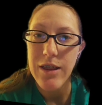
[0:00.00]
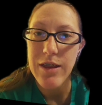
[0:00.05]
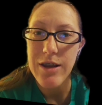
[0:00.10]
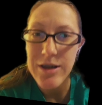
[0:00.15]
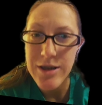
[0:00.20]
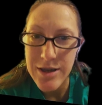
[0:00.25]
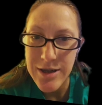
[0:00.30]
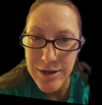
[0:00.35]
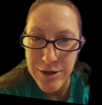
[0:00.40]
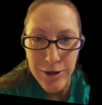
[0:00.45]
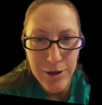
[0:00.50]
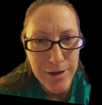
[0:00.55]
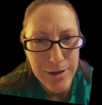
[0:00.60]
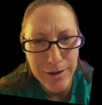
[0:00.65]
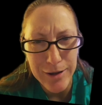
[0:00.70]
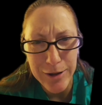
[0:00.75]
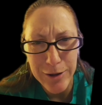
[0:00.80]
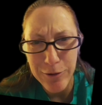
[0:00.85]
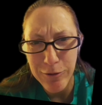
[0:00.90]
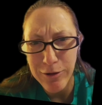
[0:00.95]
This is
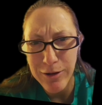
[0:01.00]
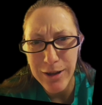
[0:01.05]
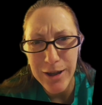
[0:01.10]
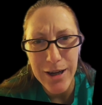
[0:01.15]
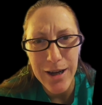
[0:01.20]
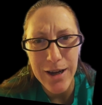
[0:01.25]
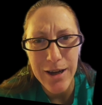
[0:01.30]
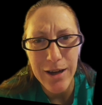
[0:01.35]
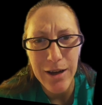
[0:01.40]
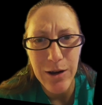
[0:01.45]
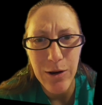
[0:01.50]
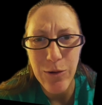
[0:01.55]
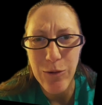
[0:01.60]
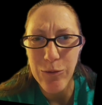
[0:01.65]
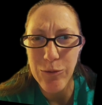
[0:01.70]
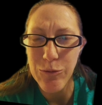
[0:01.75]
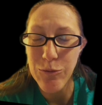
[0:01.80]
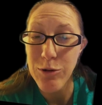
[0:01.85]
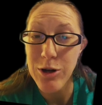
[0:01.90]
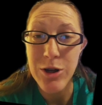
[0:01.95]
just literally
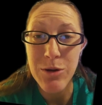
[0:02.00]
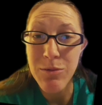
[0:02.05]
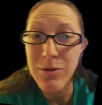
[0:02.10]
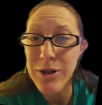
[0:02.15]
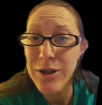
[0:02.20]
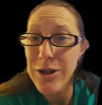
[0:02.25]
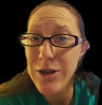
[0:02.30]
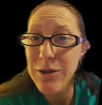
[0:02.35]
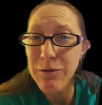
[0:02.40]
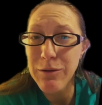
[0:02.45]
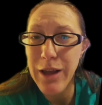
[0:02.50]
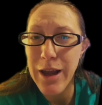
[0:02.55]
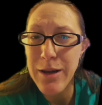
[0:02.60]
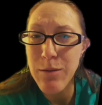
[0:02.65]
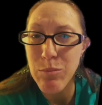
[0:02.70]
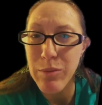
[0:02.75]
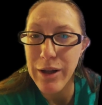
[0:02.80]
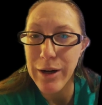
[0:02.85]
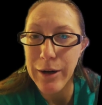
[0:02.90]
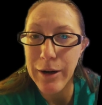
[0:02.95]
which one do you
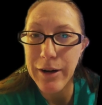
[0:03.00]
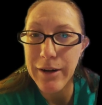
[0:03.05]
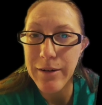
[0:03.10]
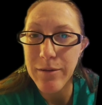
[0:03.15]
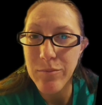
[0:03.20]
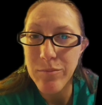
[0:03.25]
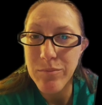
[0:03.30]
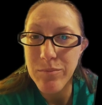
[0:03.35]
like better?